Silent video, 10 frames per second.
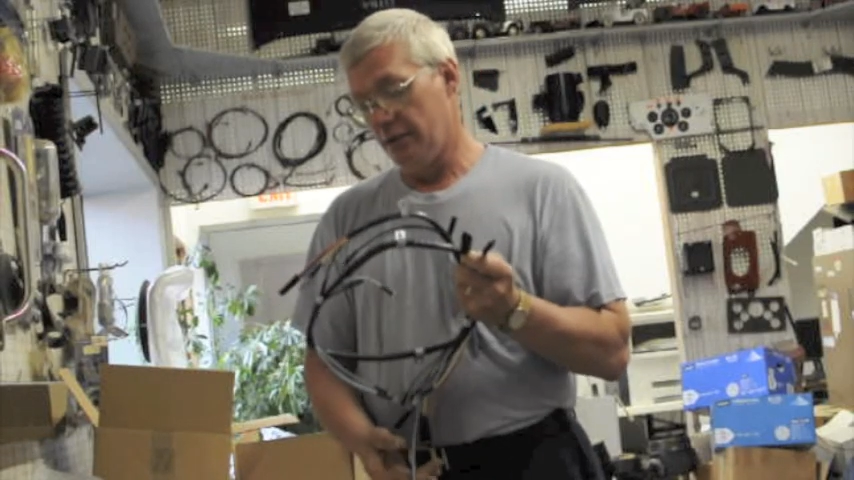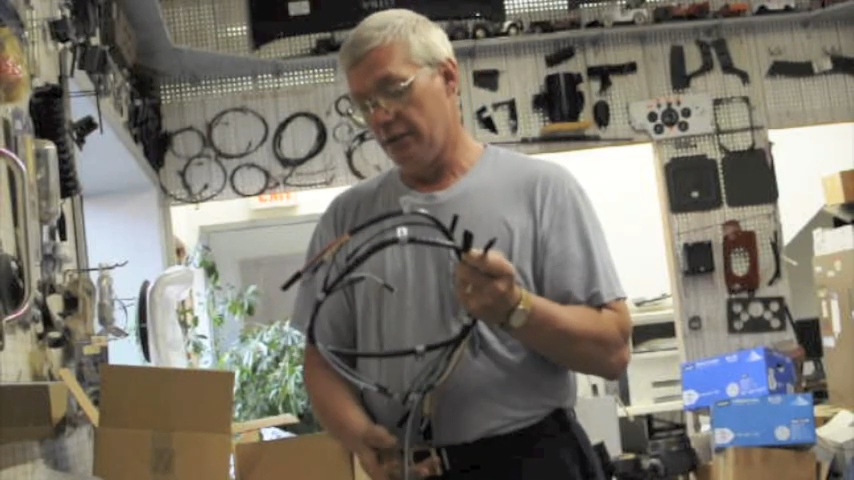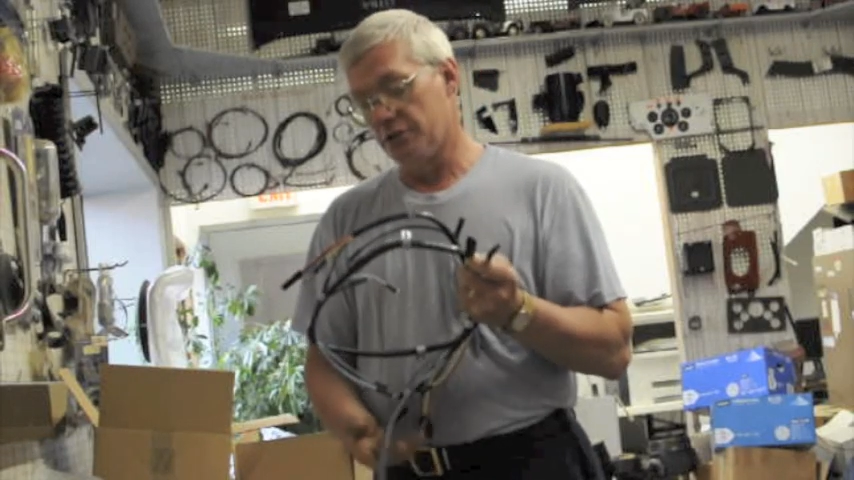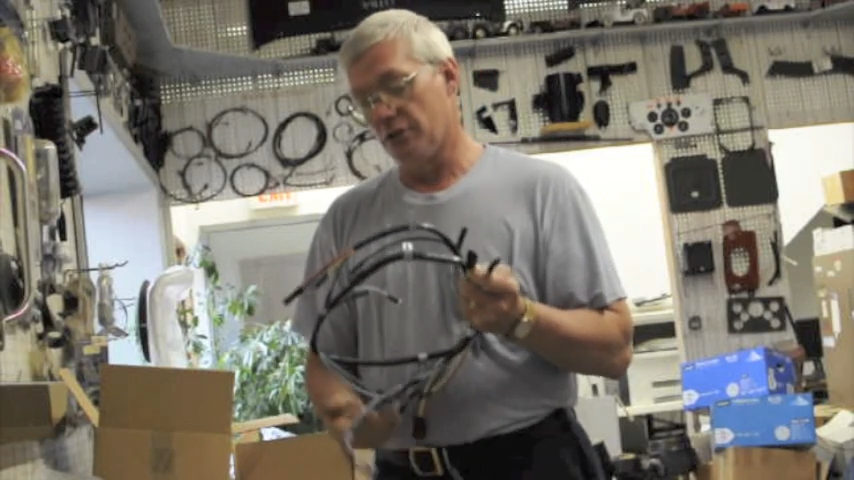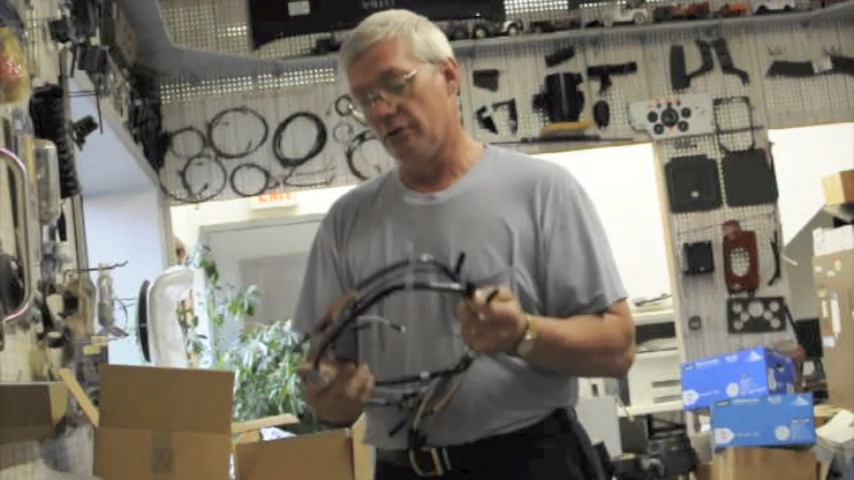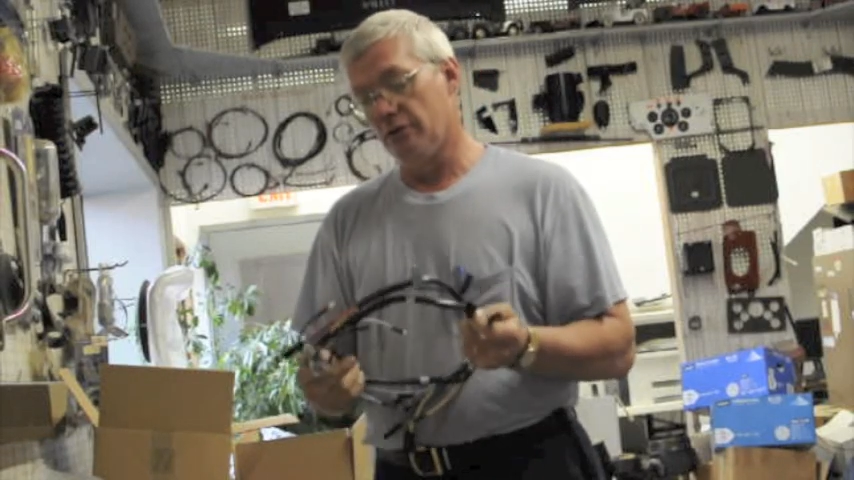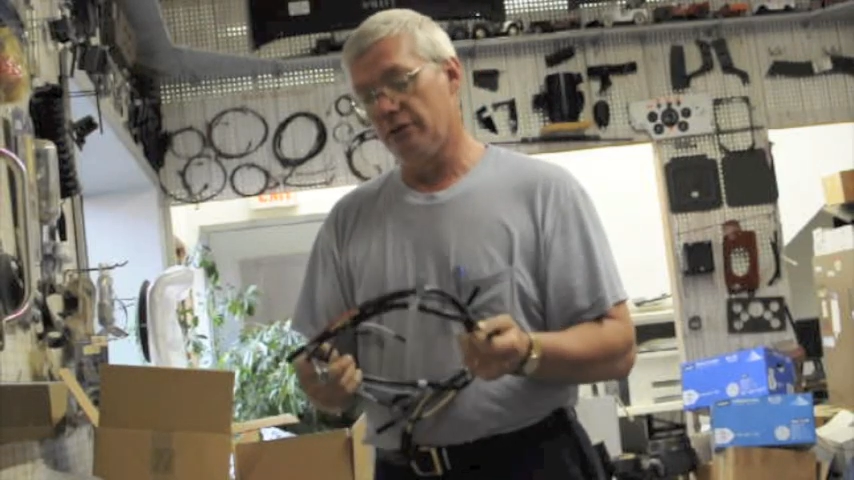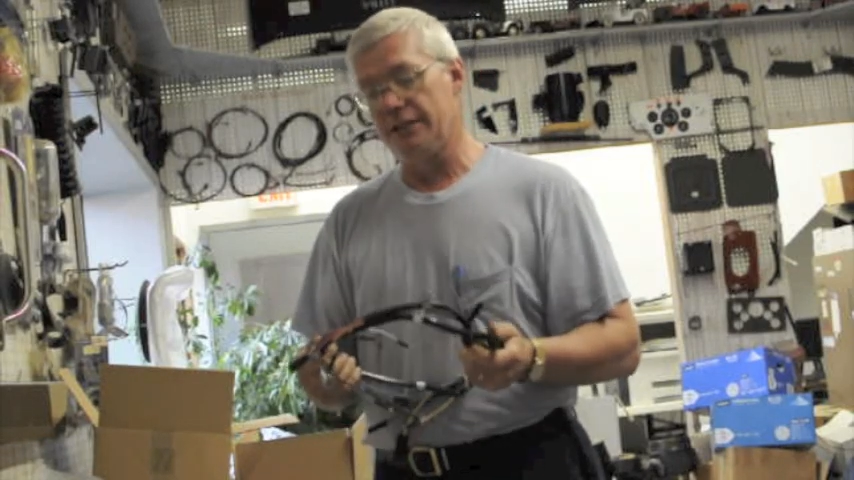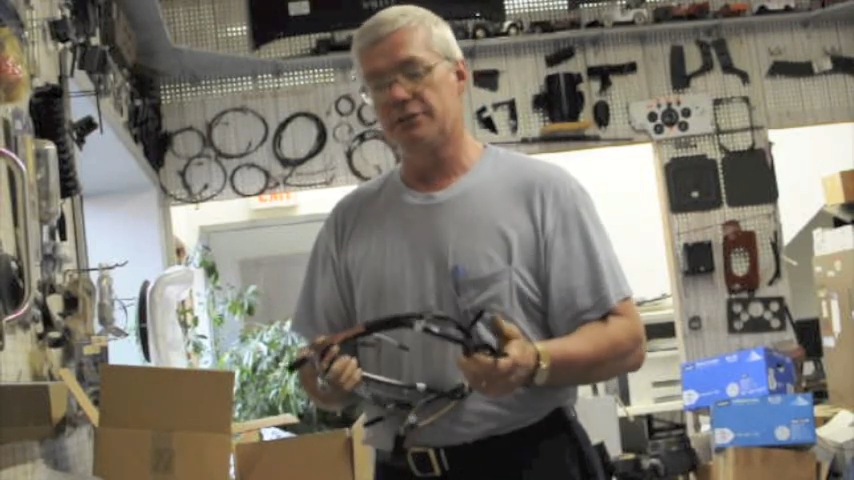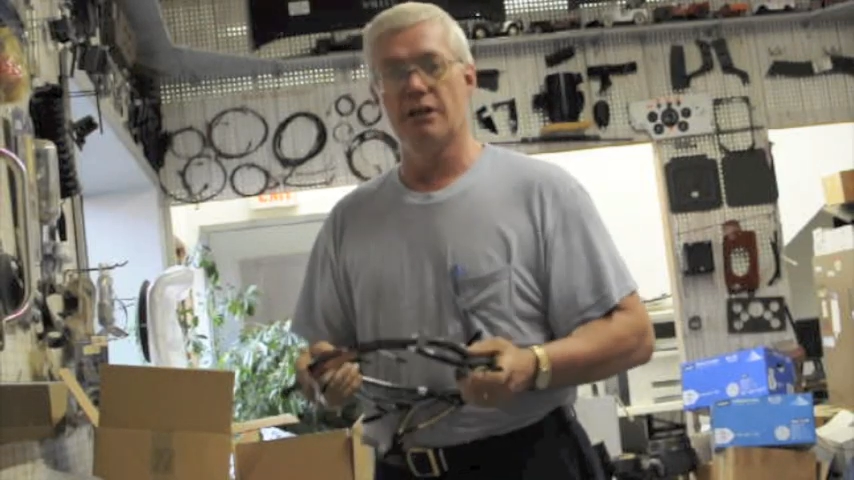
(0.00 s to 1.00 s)
So
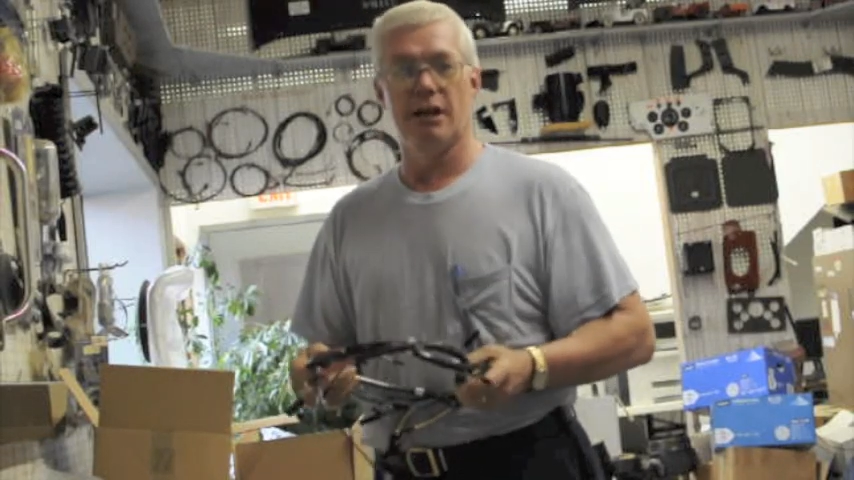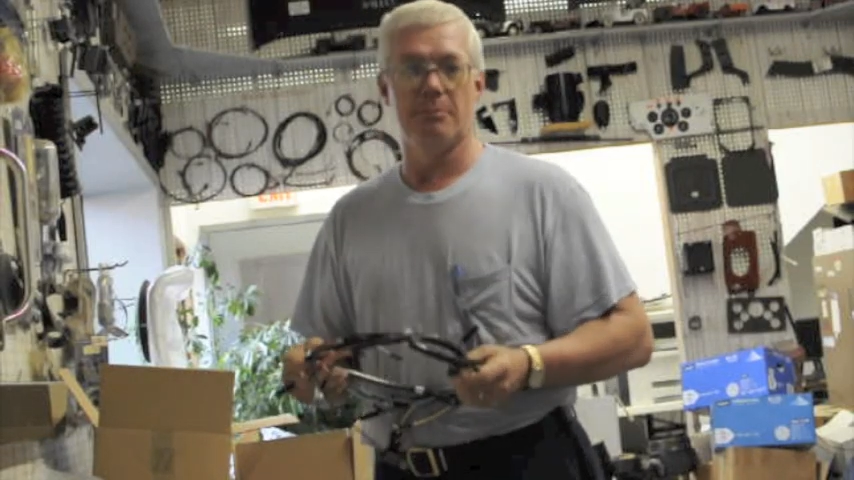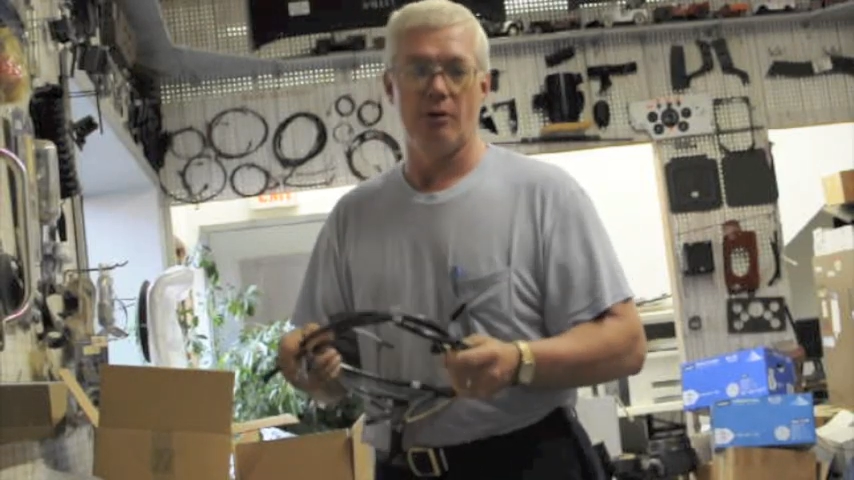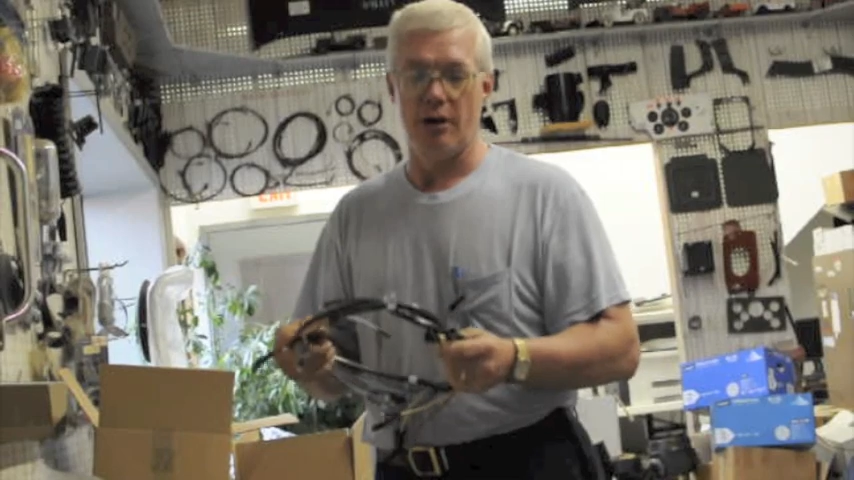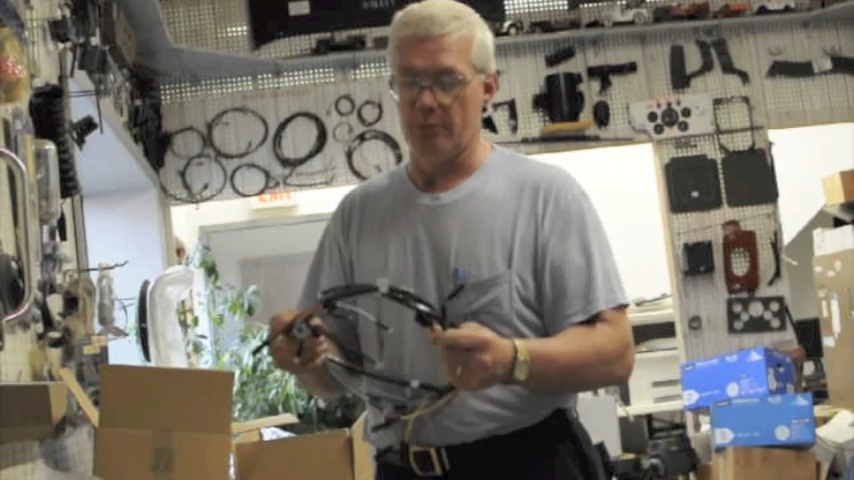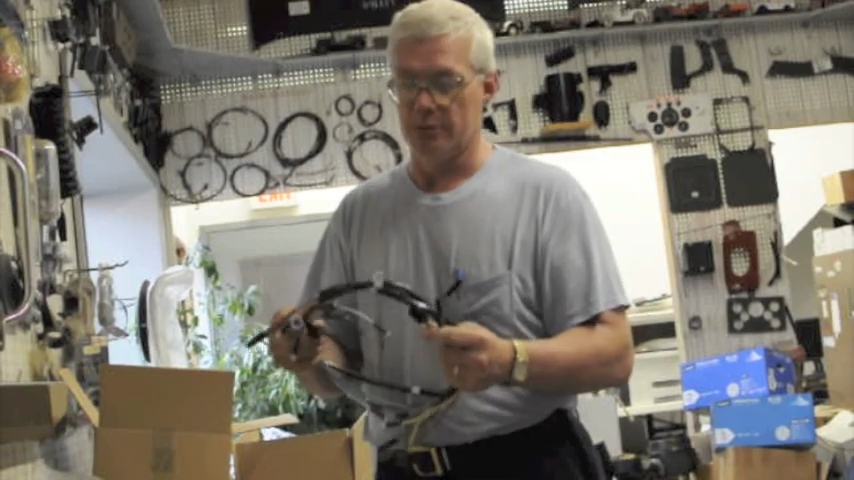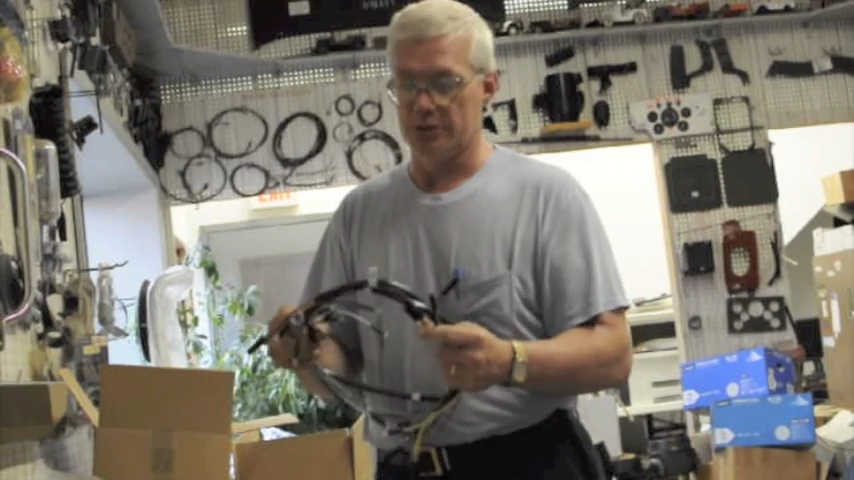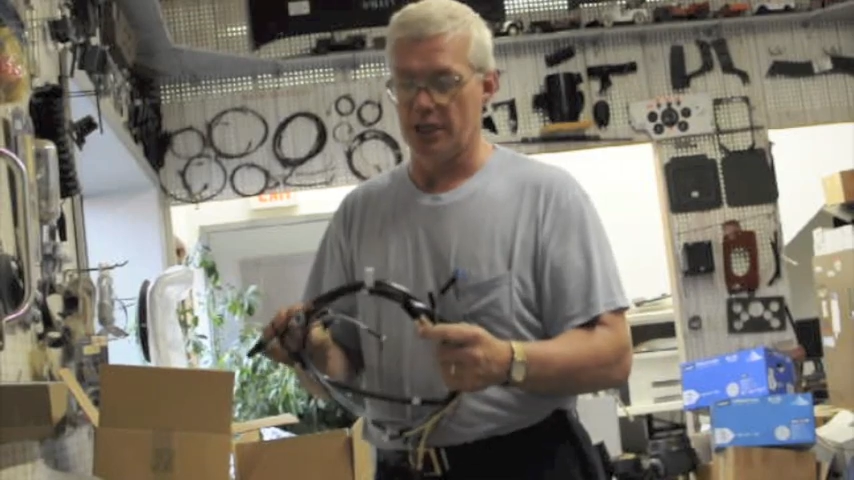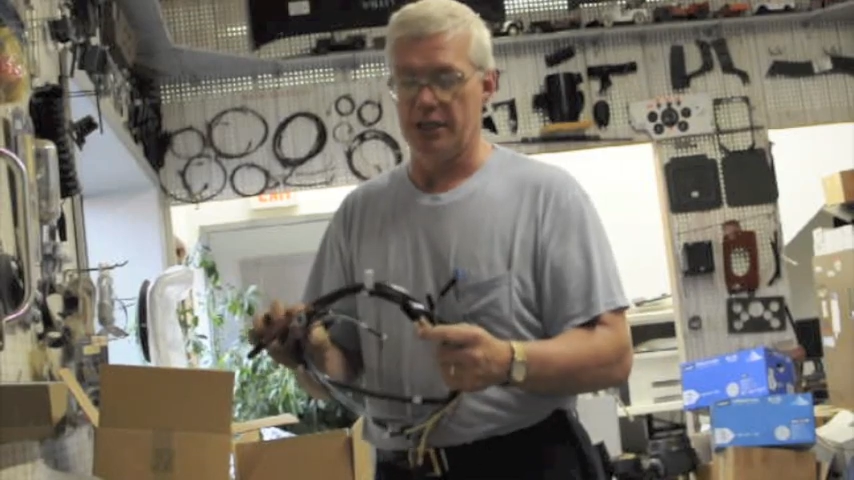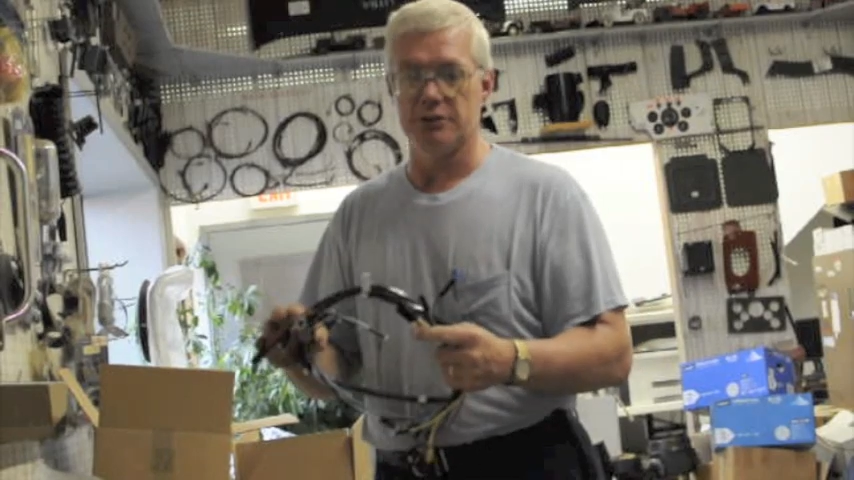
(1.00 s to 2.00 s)
that's not a problem with
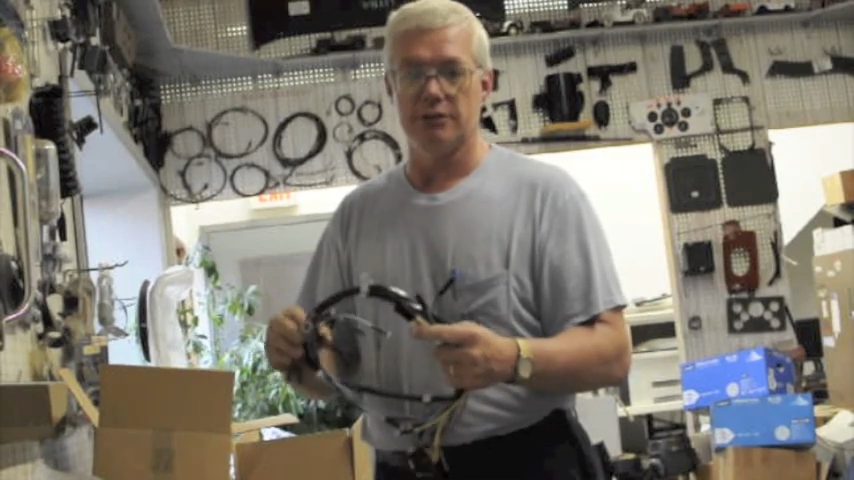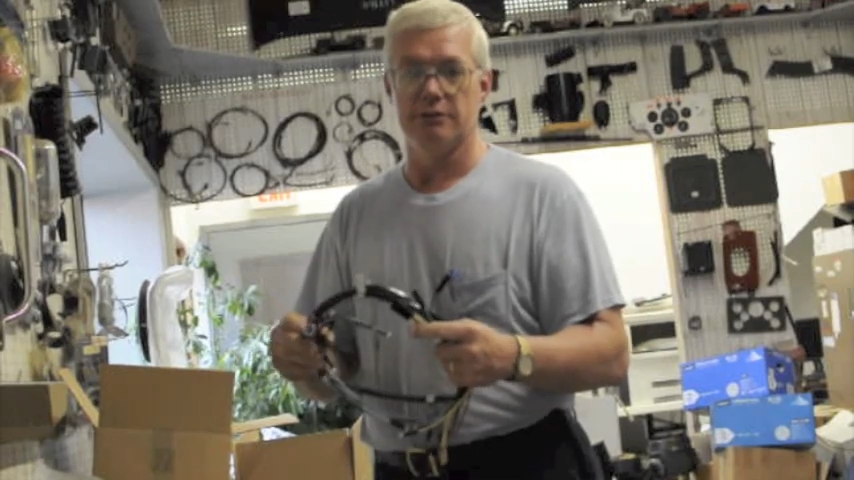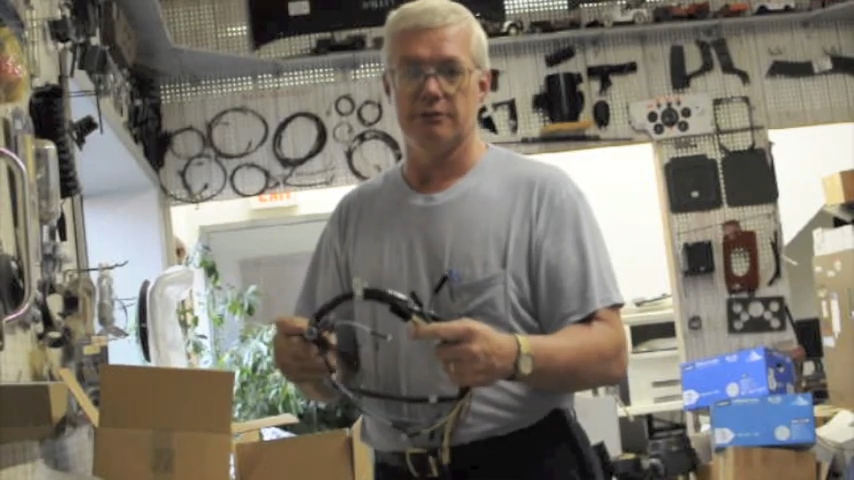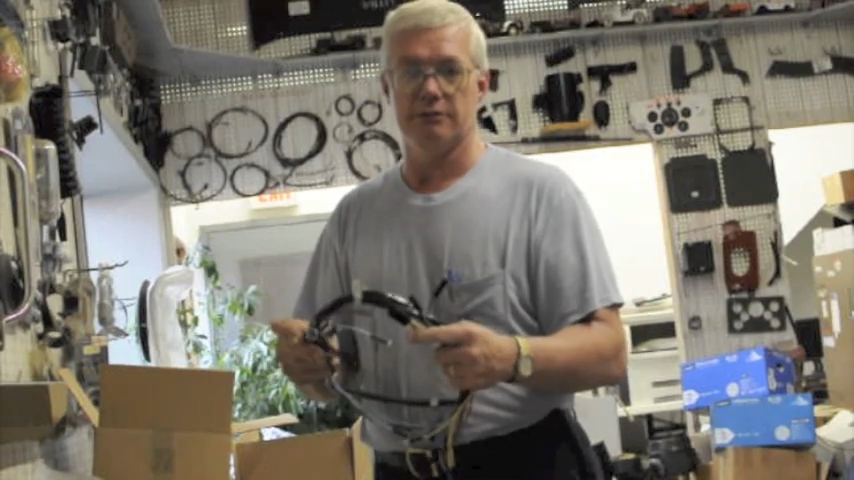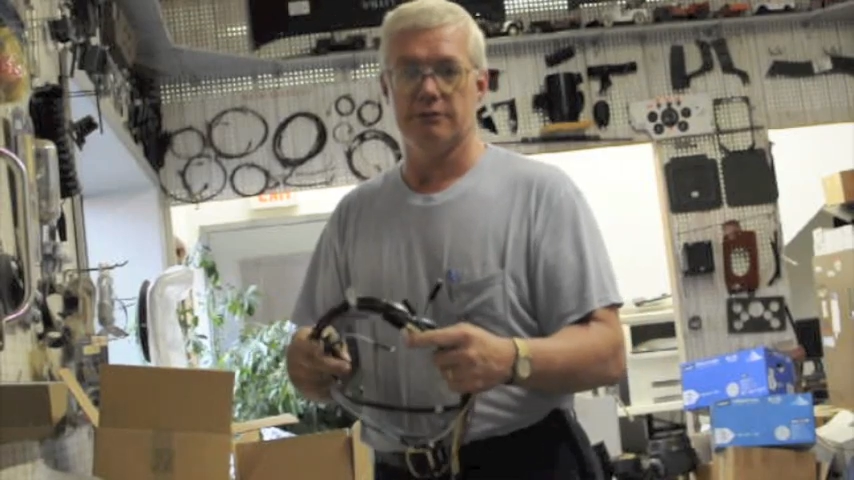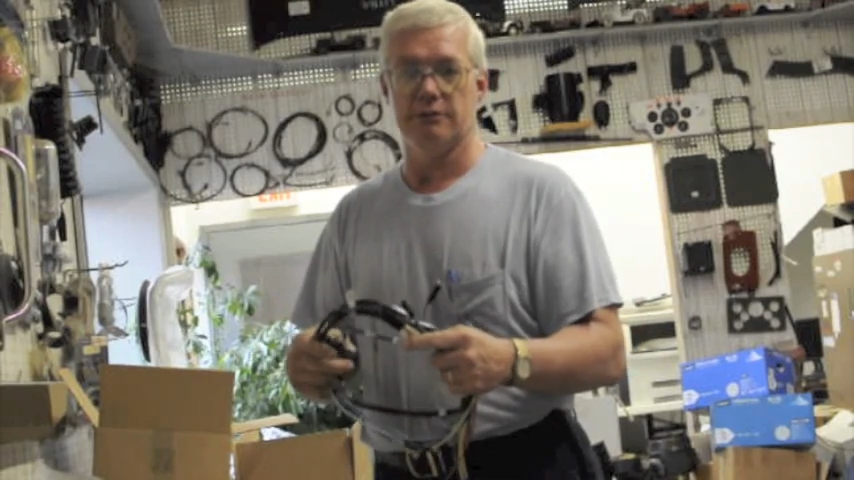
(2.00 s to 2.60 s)
changing